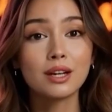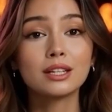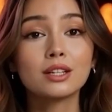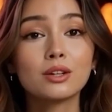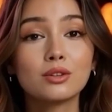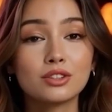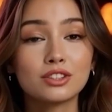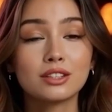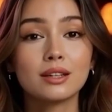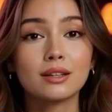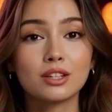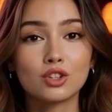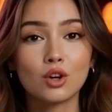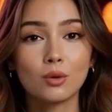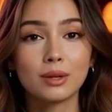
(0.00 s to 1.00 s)
I used,
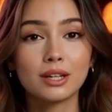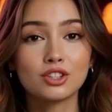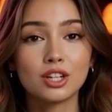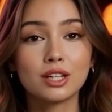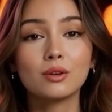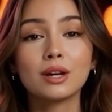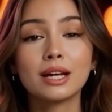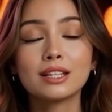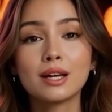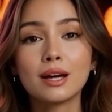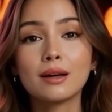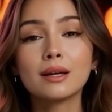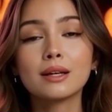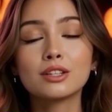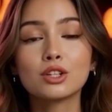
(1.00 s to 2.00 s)
the topic generator,
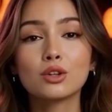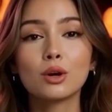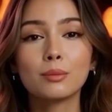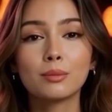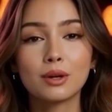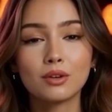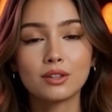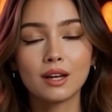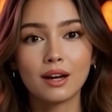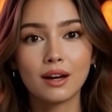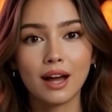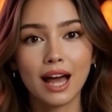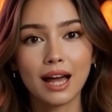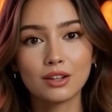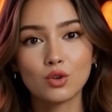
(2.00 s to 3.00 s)
script builder,
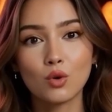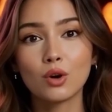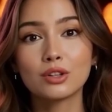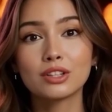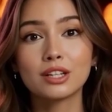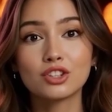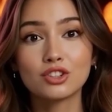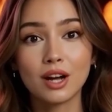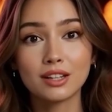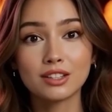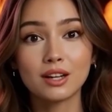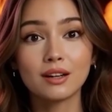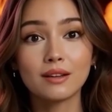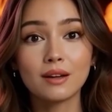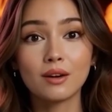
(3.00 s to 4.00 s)
and quote
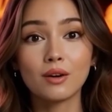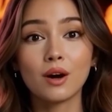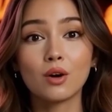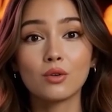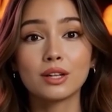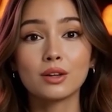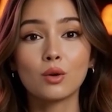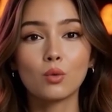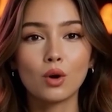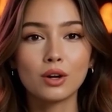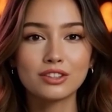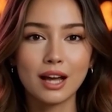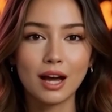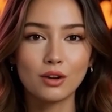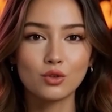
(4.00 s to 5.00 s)
extractor are in the
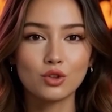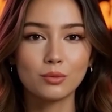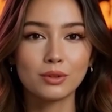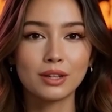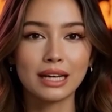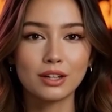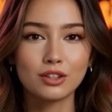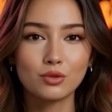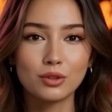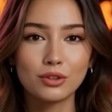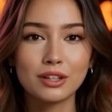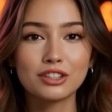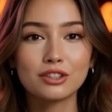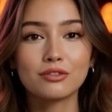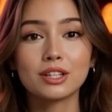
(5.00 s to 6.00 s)
WhatsApp group linked with
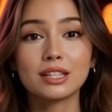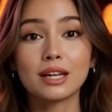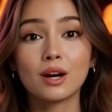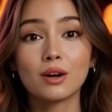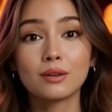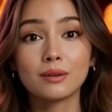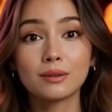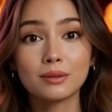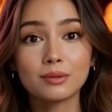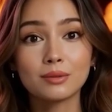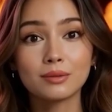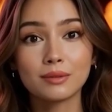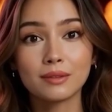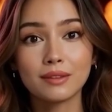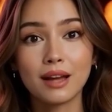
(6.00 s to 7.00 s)
this video.
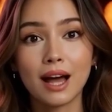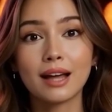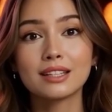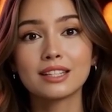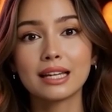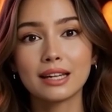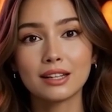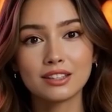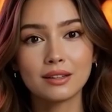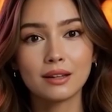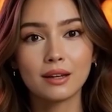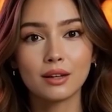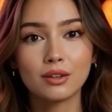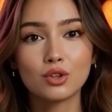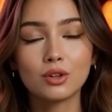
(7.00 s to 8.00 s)
That's it.
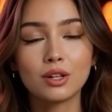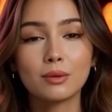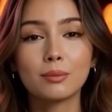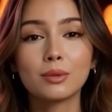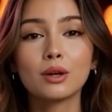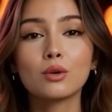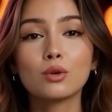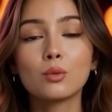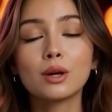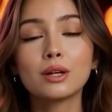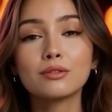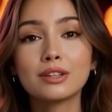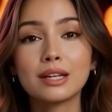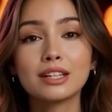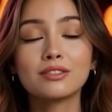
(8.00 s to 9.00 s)
You can build one
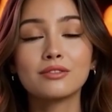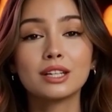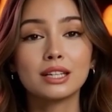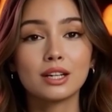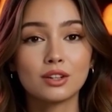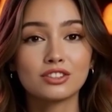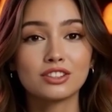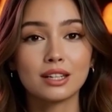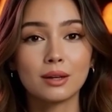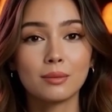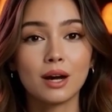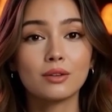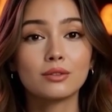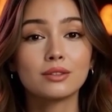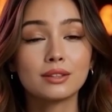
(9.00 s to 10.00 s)
of these videos in
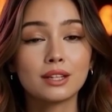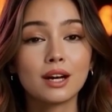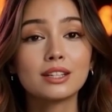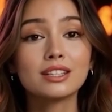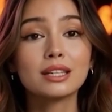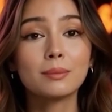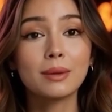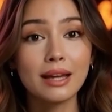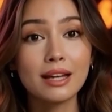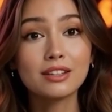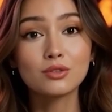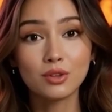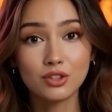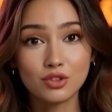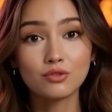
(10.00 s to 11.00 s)
about 30
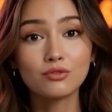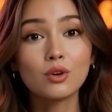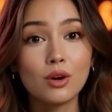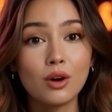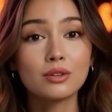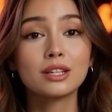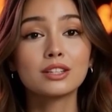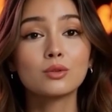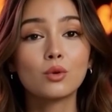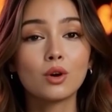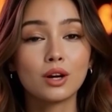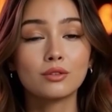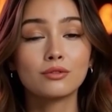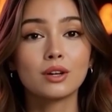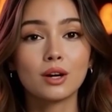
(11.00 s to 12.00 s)
minutes when you follow this
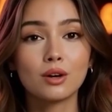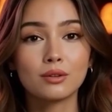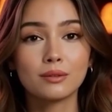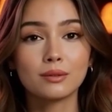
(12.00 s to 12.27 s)
workflow.